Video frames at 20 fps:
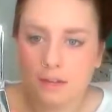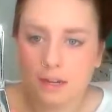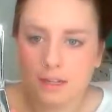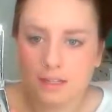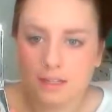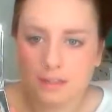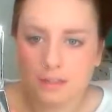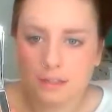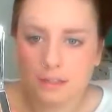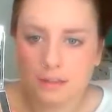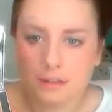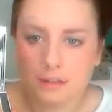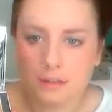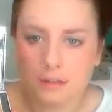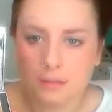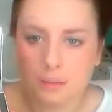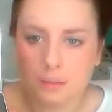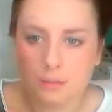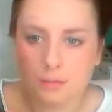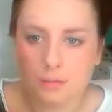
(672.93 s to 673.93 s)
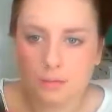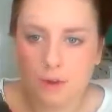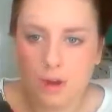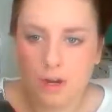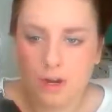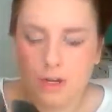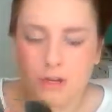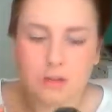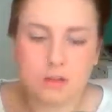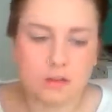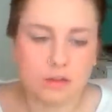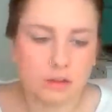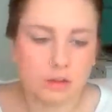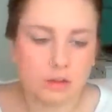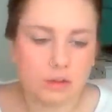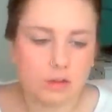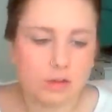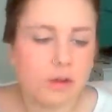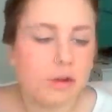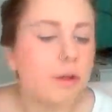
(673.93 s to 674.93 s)
I just run it
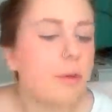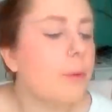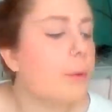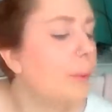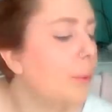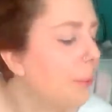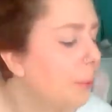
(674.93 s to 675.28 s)
along,